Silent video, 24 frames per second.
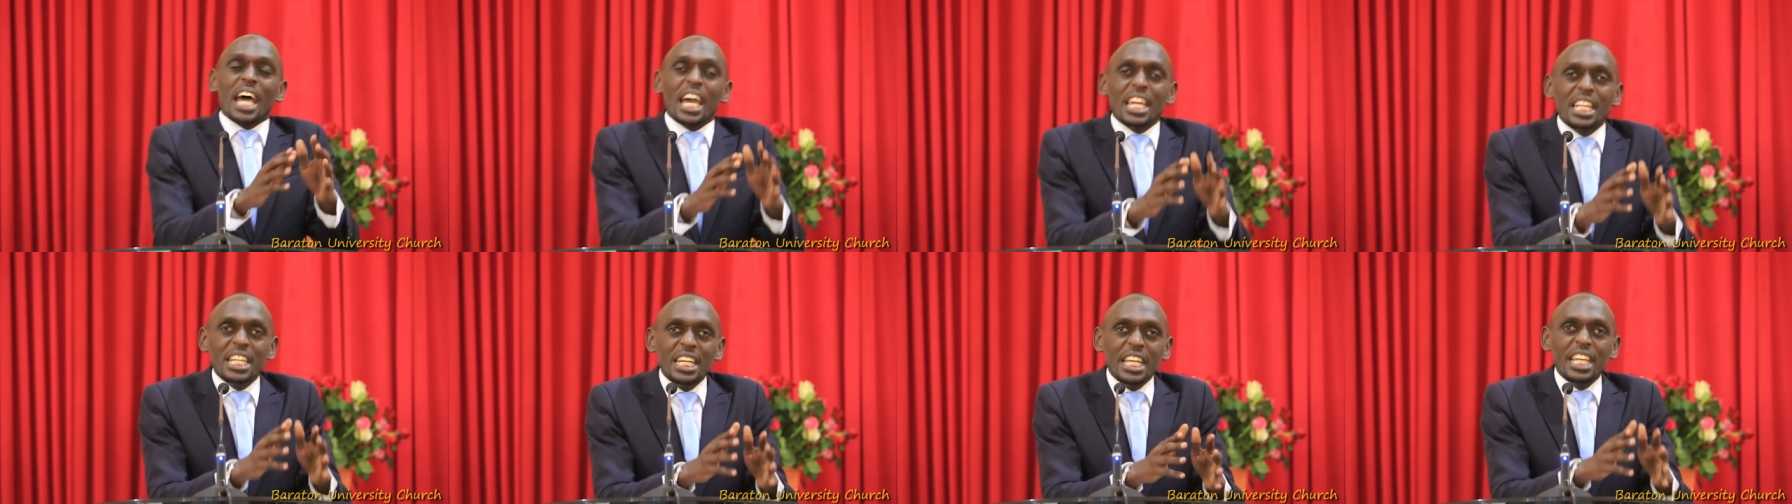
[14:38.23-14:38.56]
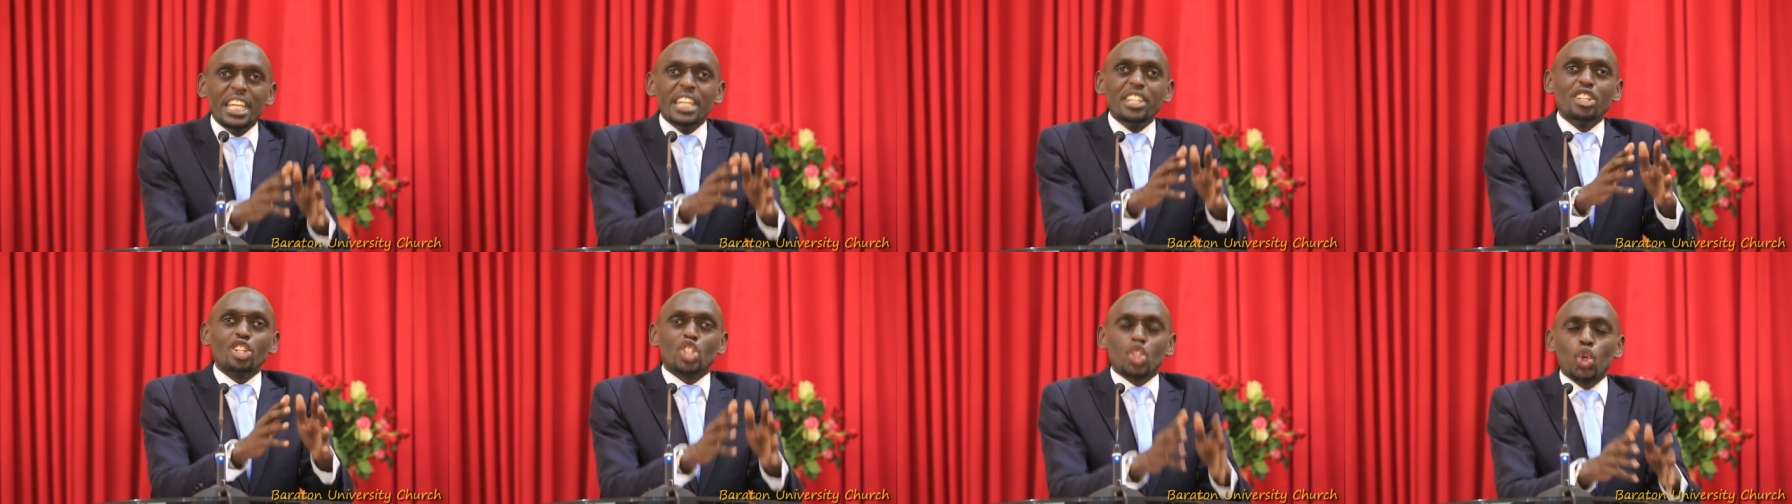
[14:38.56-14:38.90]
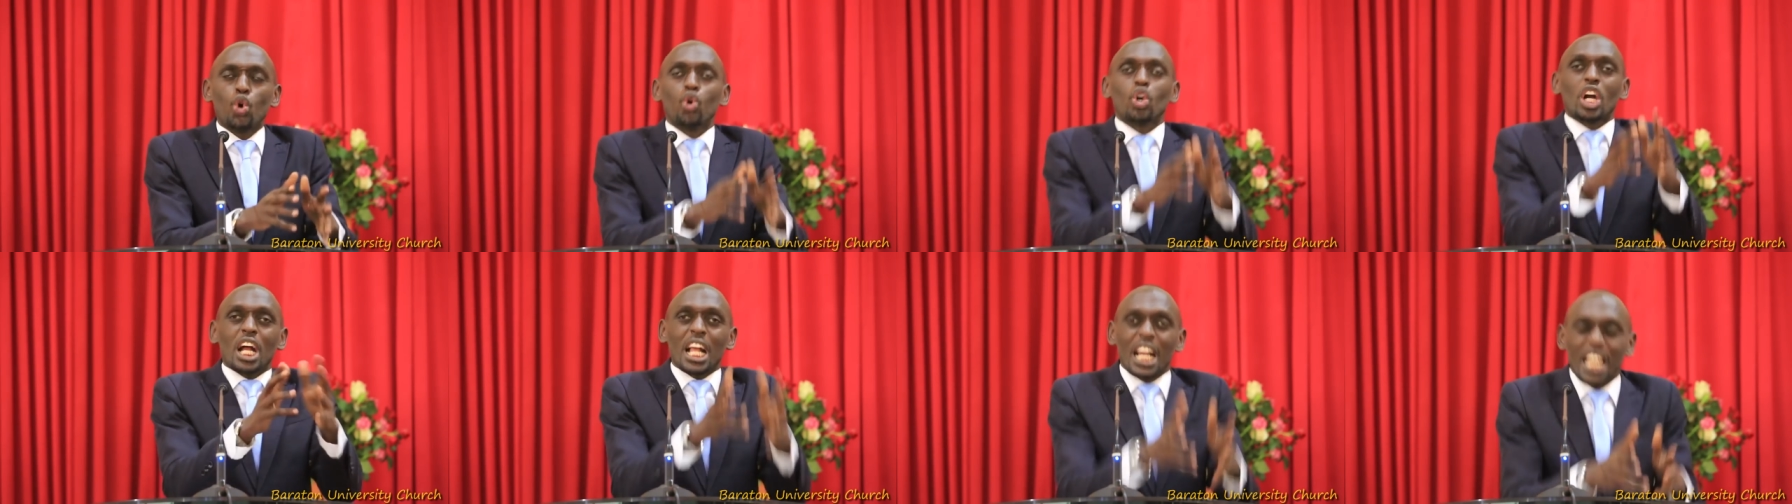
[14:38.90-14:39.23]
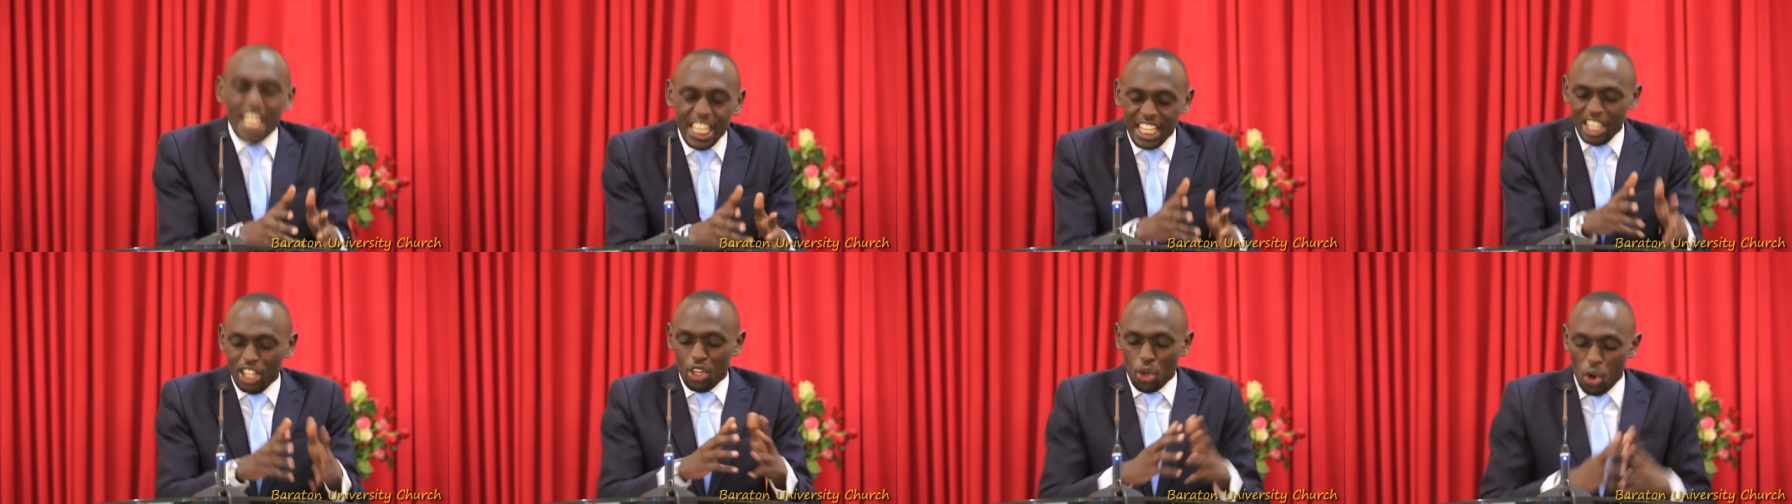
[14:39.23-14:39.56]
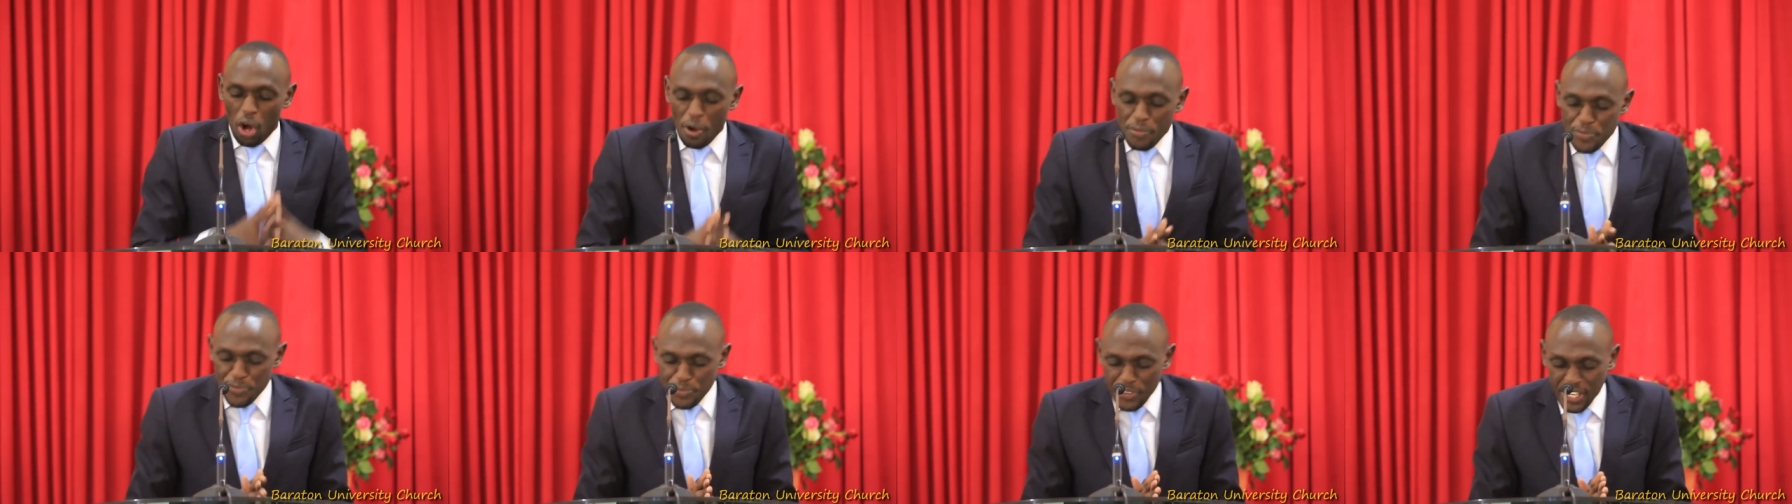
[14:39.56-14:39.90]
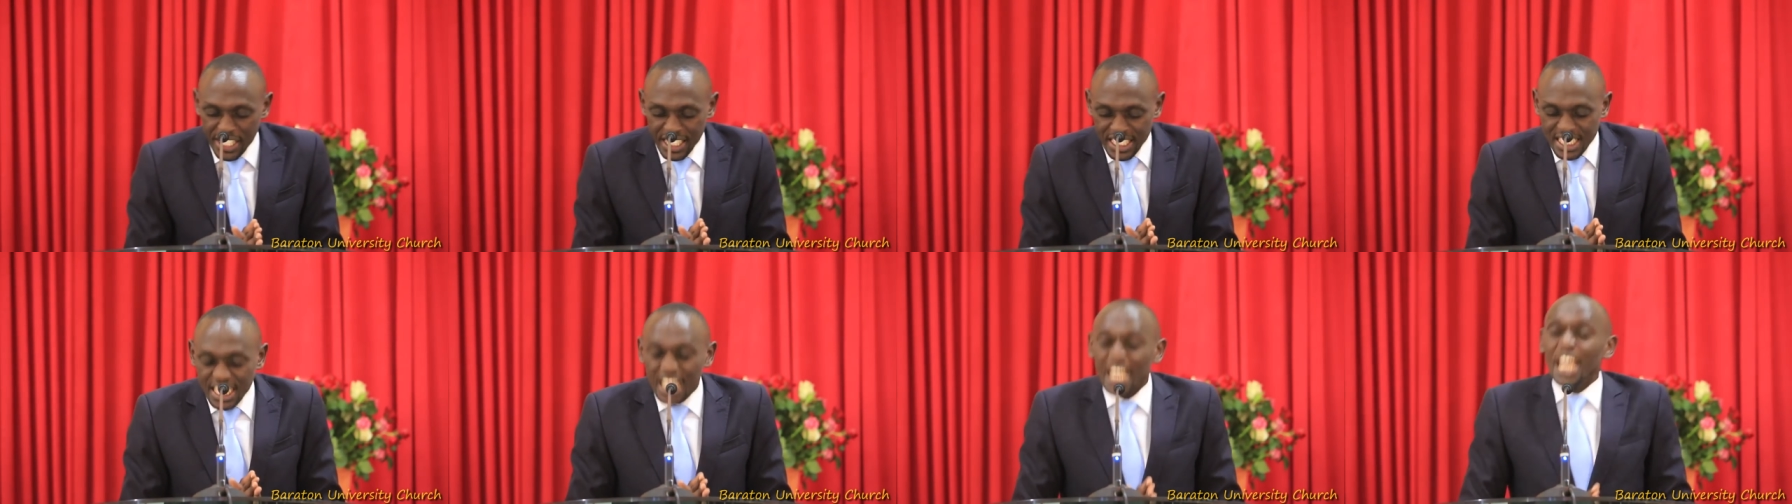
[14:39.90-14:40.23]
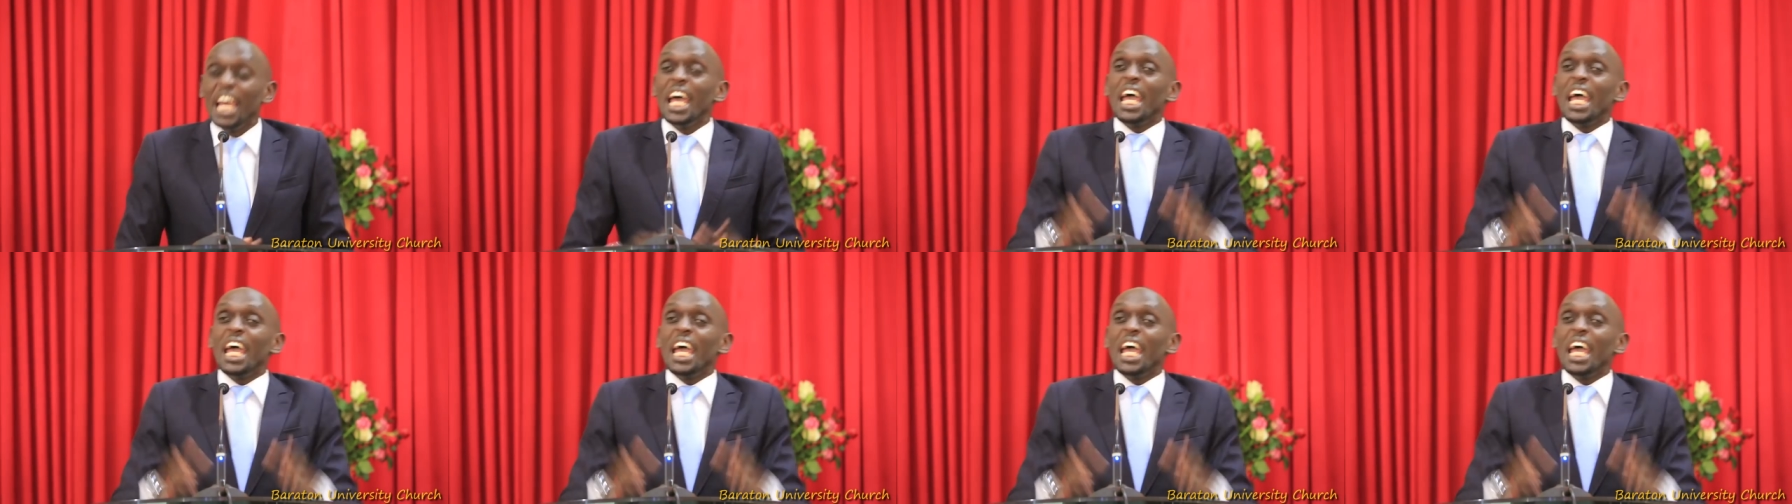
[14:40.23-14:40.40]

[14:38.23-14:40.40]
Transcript: I need to clean your feet.